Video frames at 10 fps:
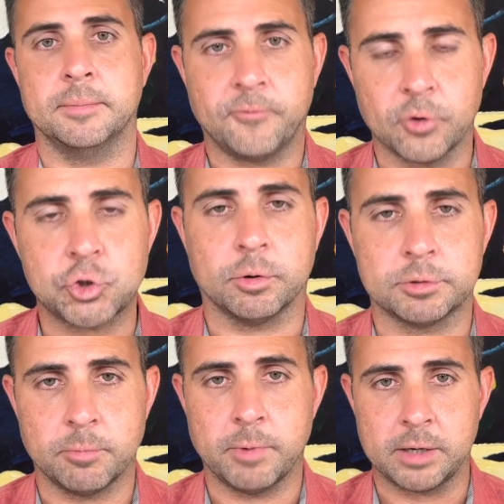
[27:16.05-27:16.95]
for
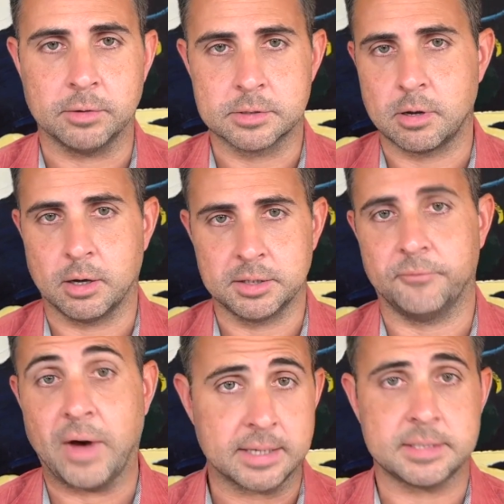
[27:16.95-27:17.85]
short-term rentals called the
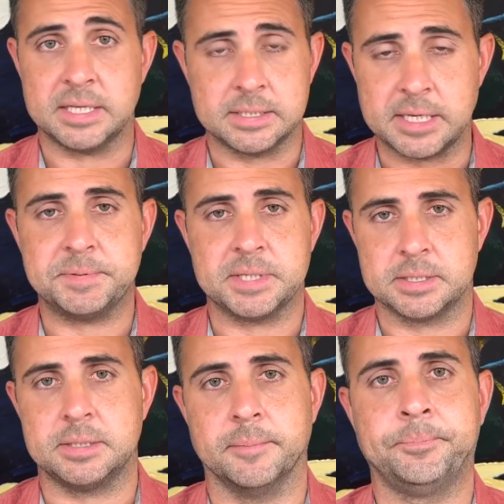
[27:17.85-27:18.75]
Vodacy Sleep
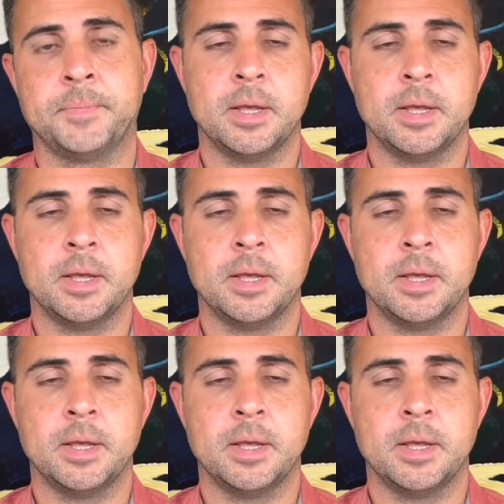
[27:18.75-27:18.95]
System,